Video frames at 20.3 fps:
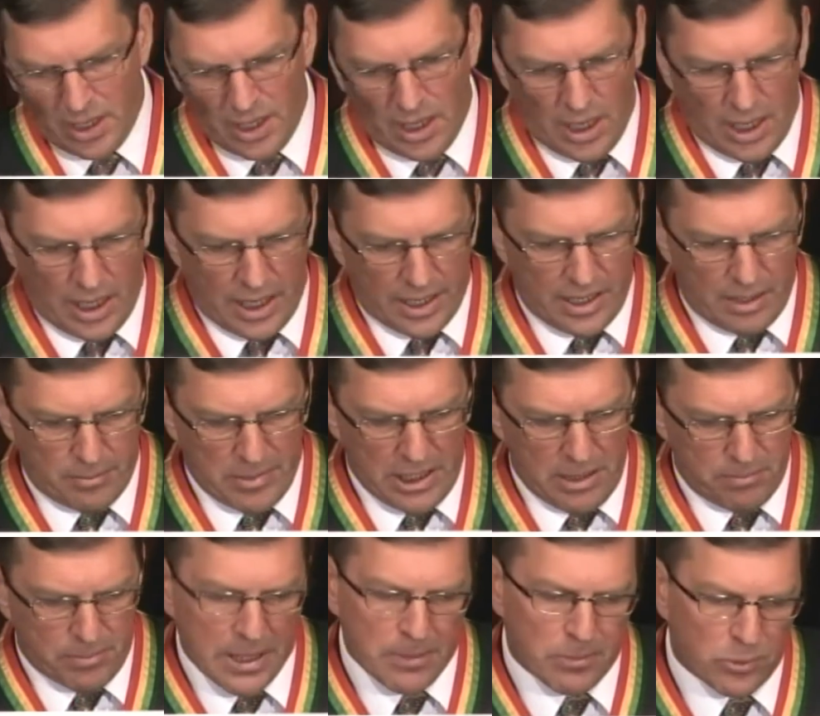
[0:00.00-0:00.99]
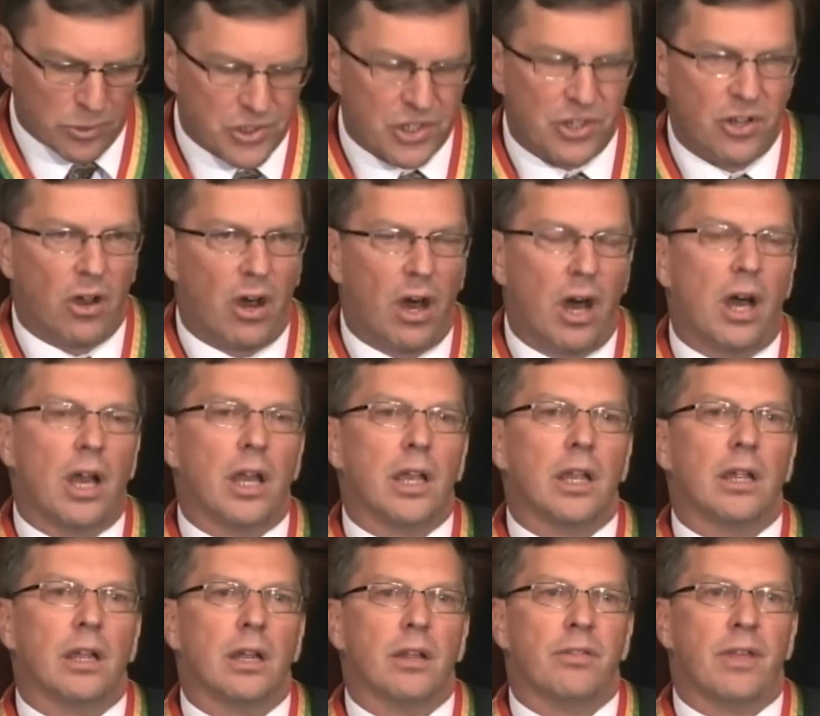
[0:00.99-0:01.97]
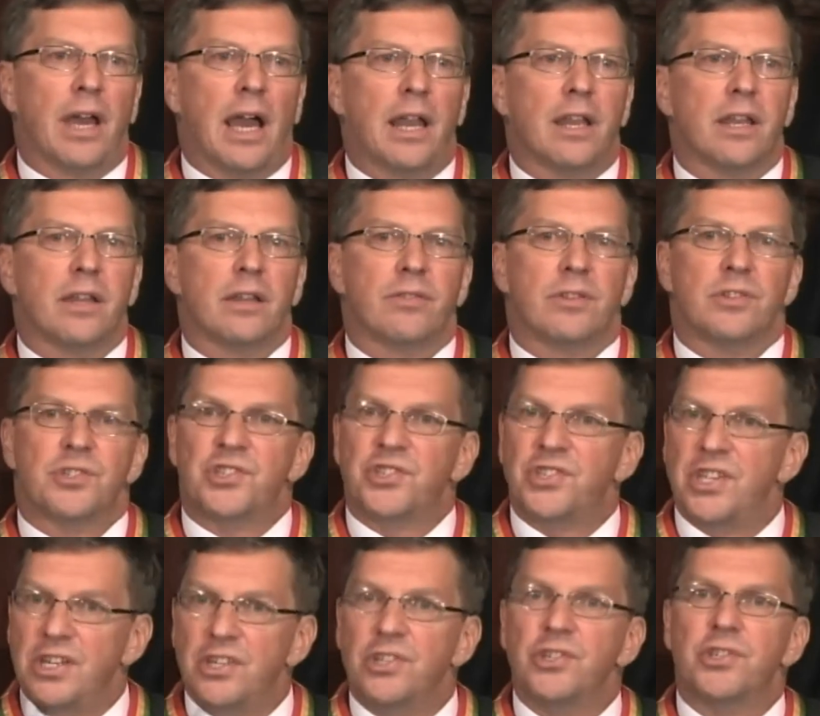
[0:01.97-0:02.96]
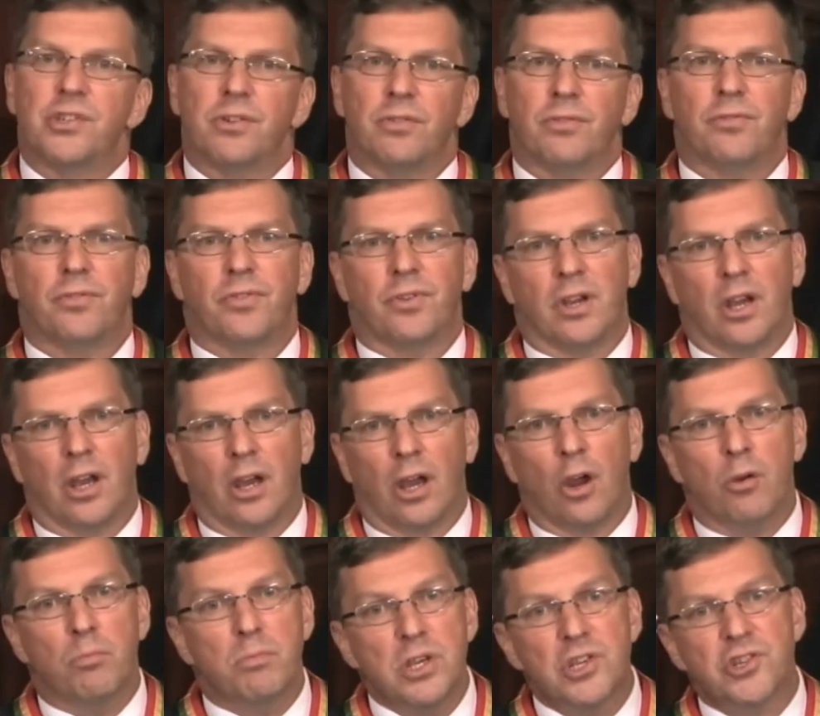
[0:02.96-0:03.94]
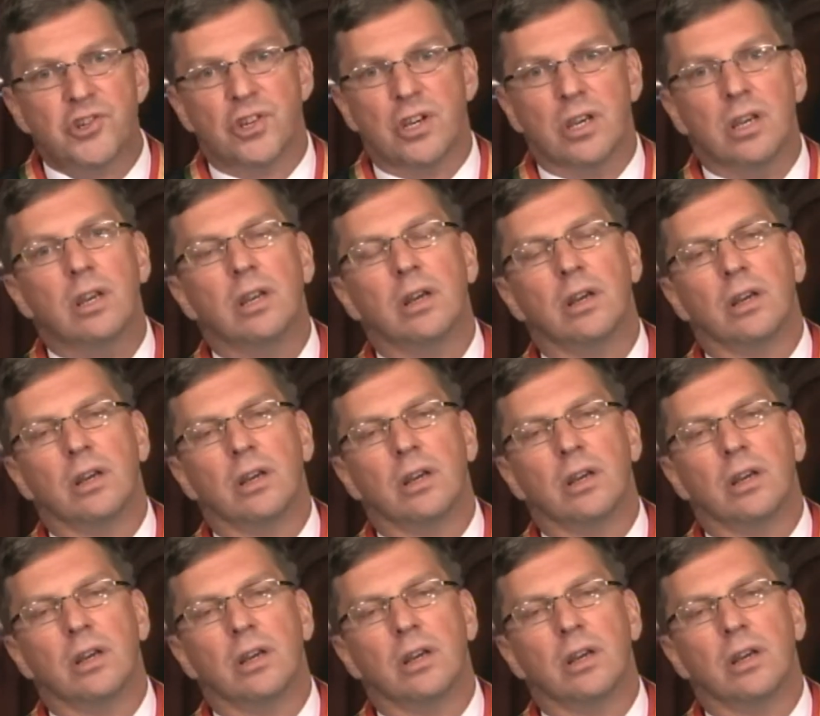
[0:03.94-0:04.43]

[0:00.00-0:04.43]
Now, many people deny that sins of omission